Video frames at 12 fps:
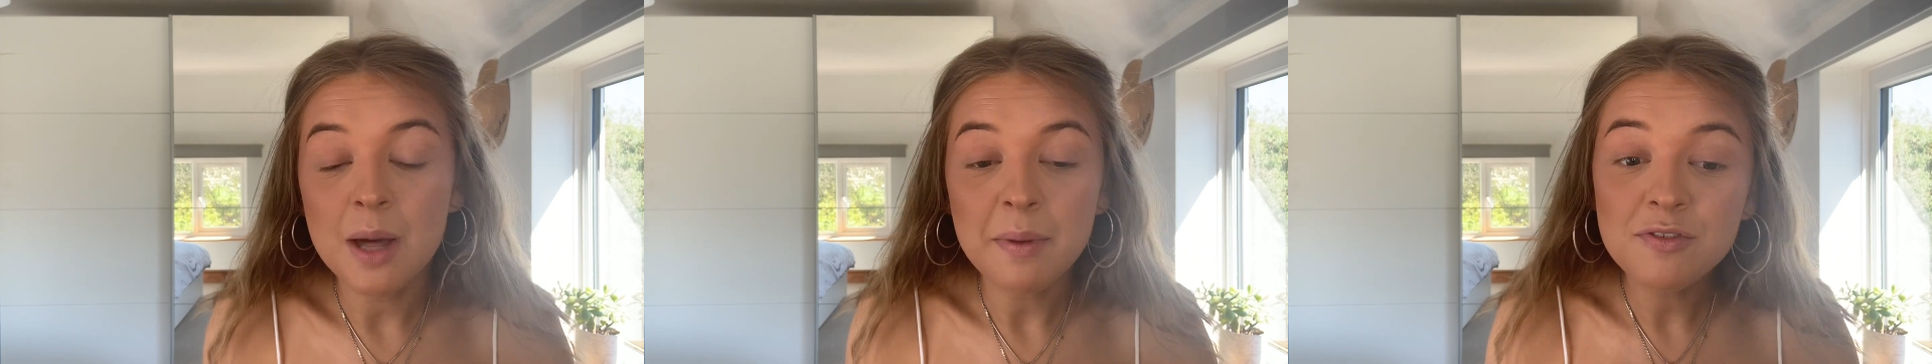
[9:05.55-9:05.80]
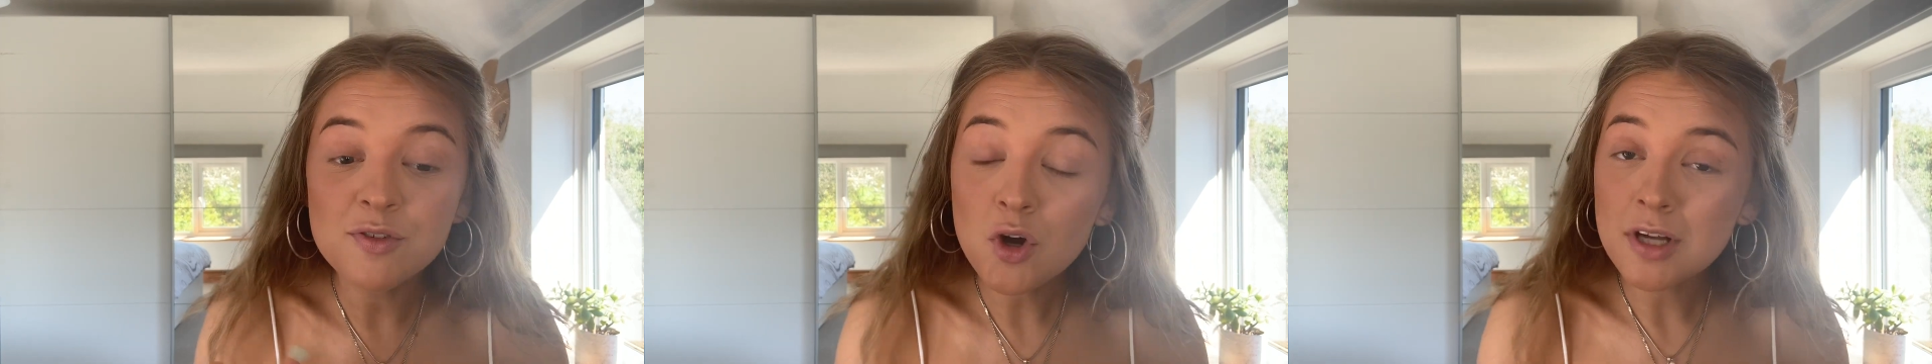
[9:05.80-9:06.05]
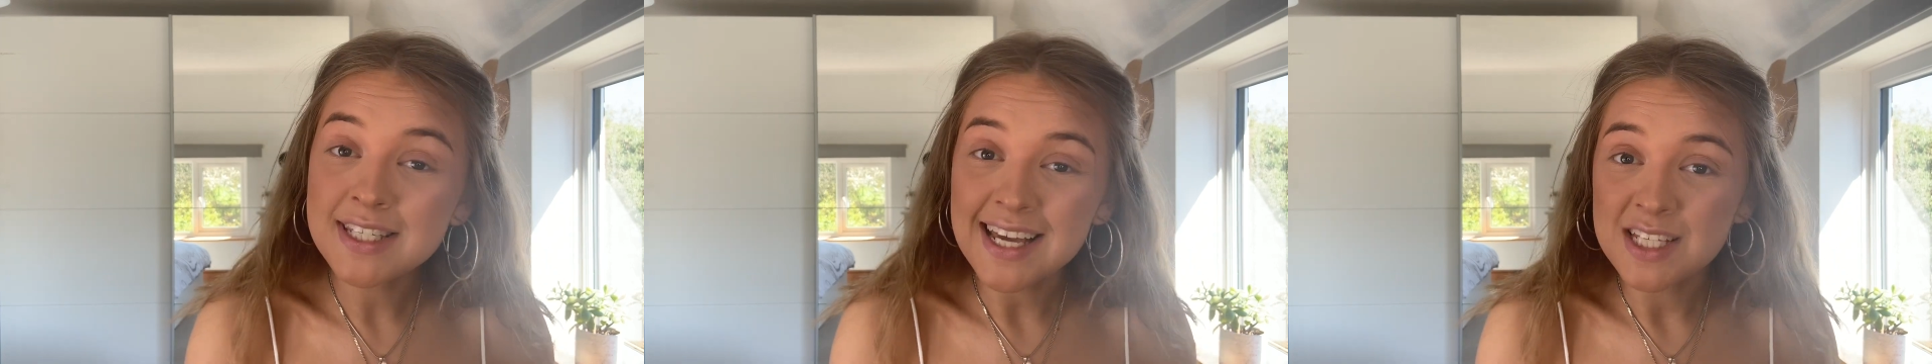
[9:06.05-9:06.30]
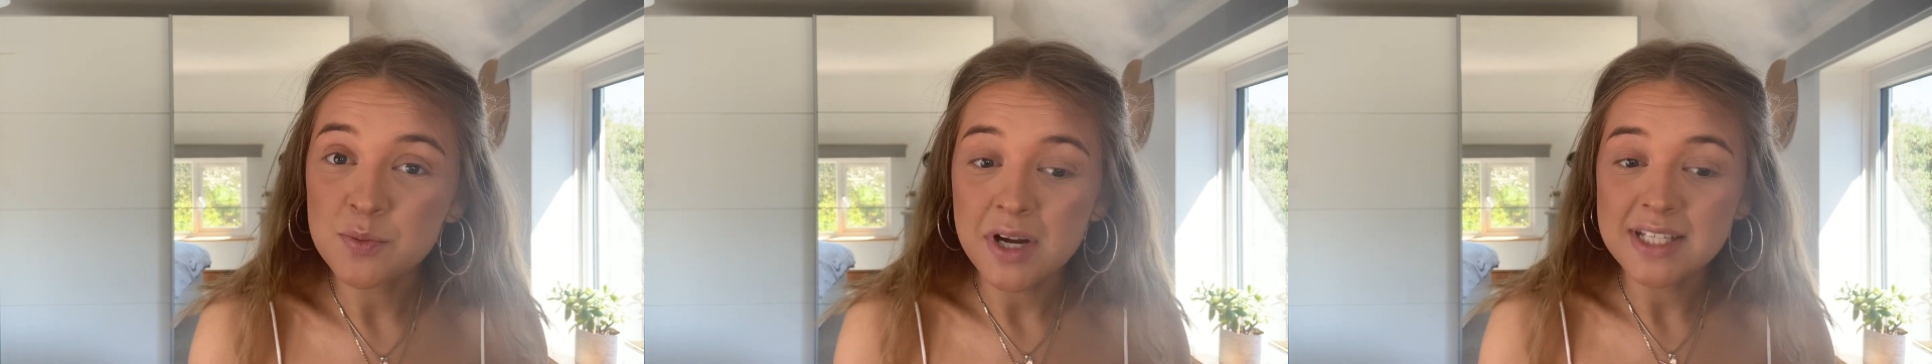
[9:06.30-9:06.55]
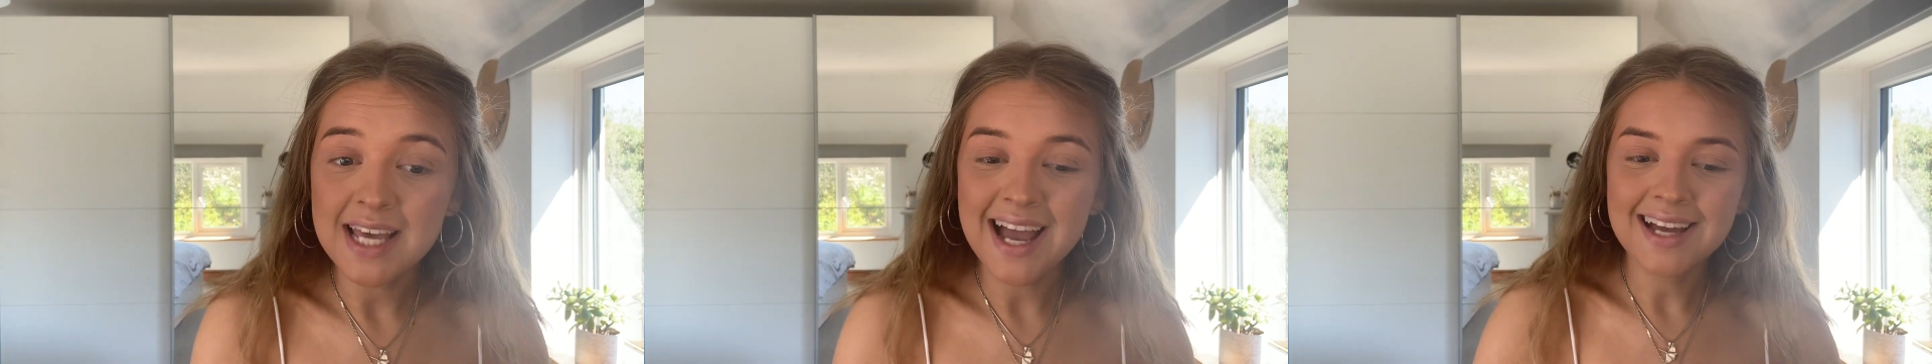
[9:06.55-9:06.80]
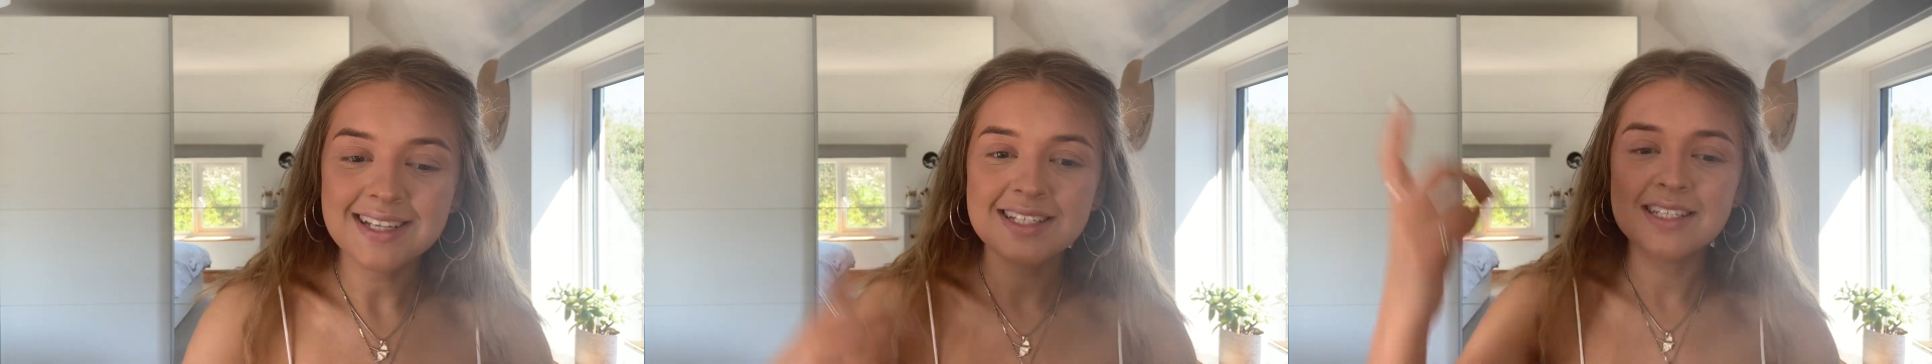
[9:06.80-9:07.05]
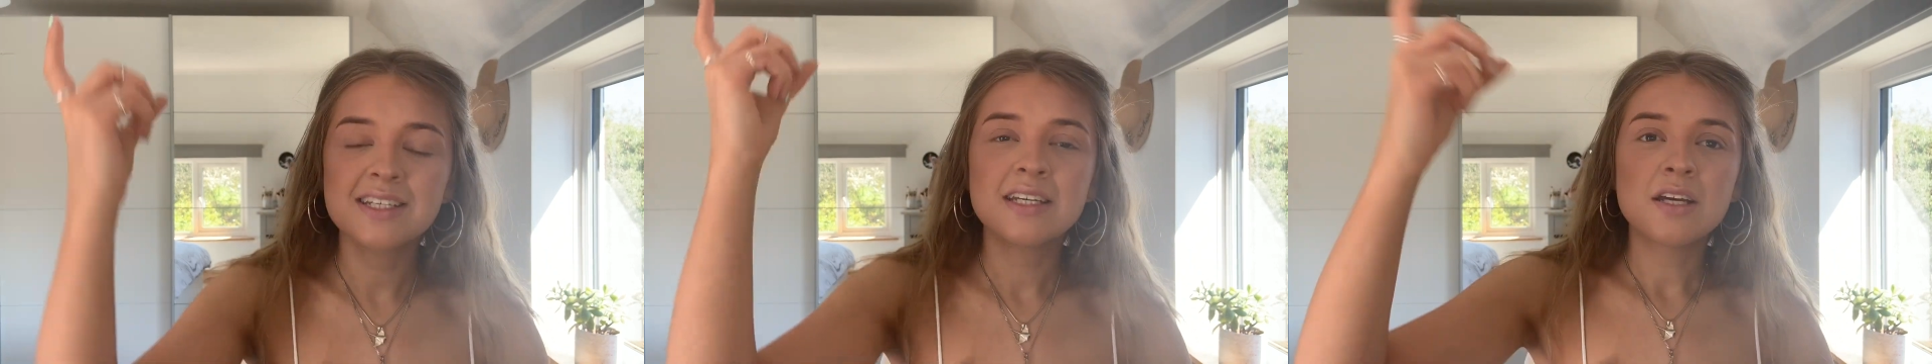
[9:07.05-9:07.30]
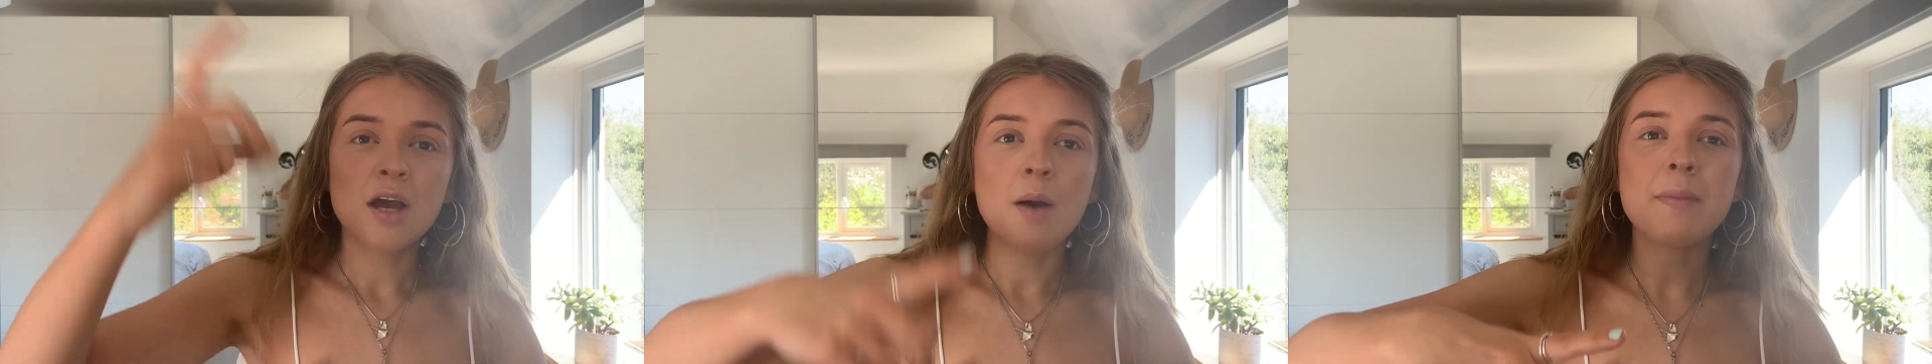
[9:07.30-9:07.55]
But if you've got a setting spray to hand,
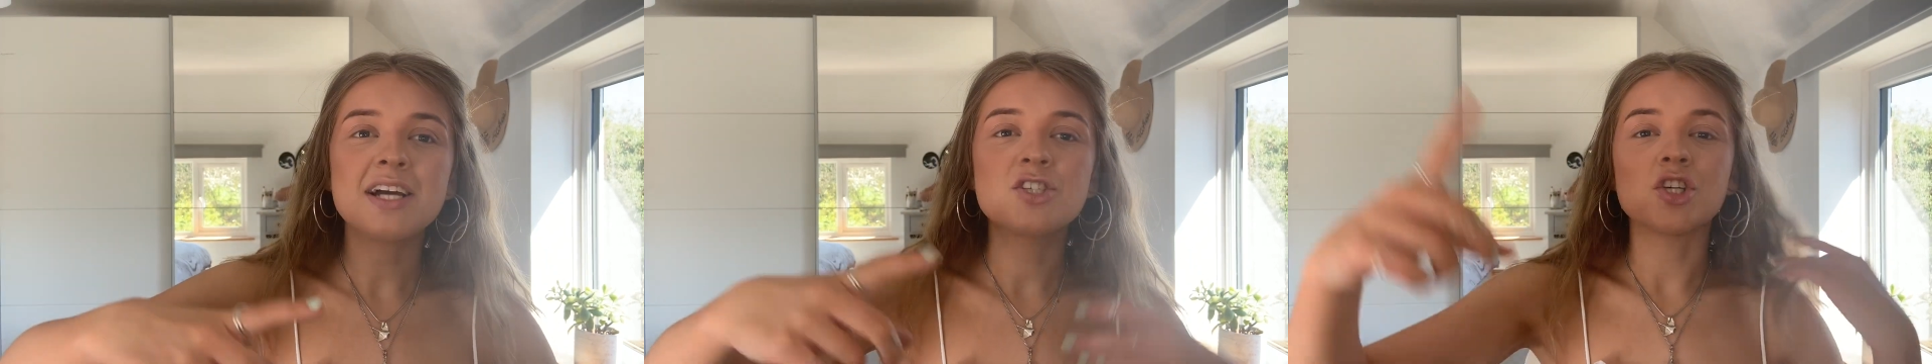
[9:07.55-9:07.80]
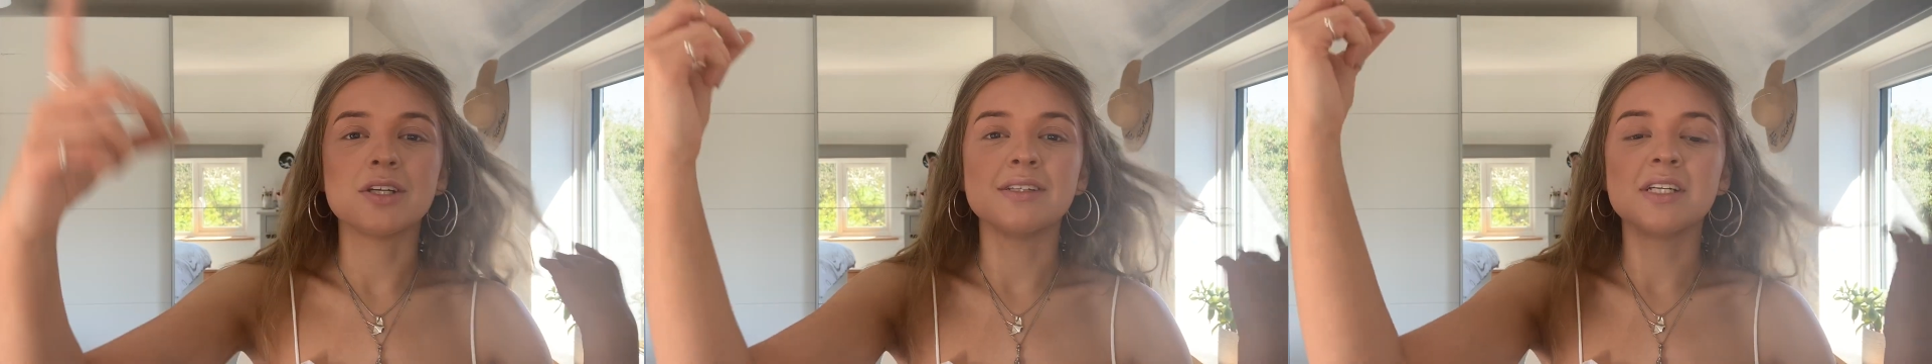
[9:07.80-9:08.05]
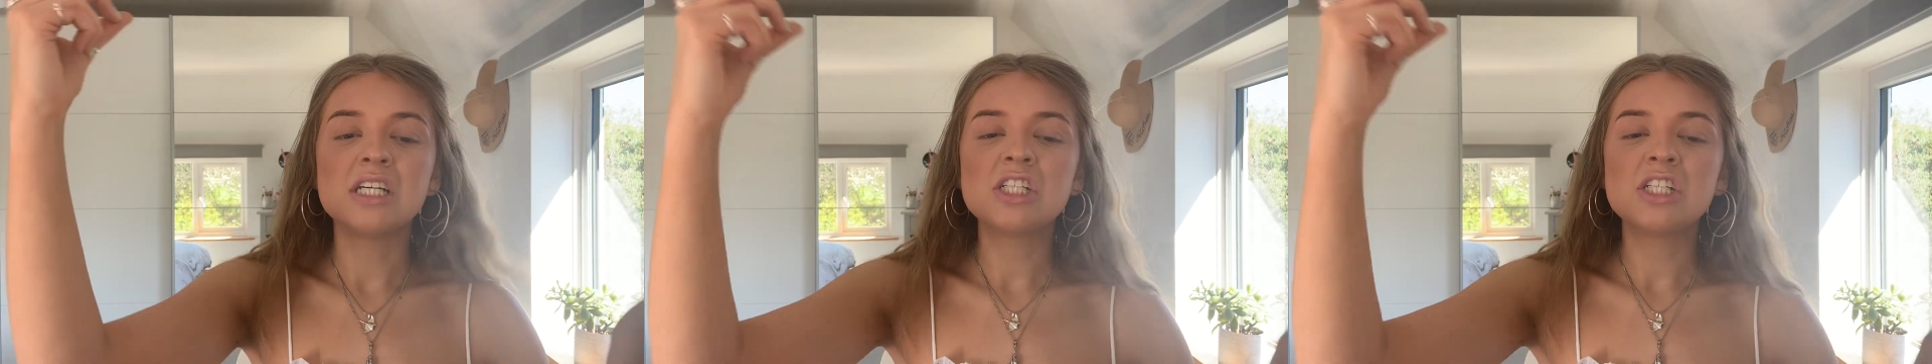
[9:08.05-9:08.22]
imagine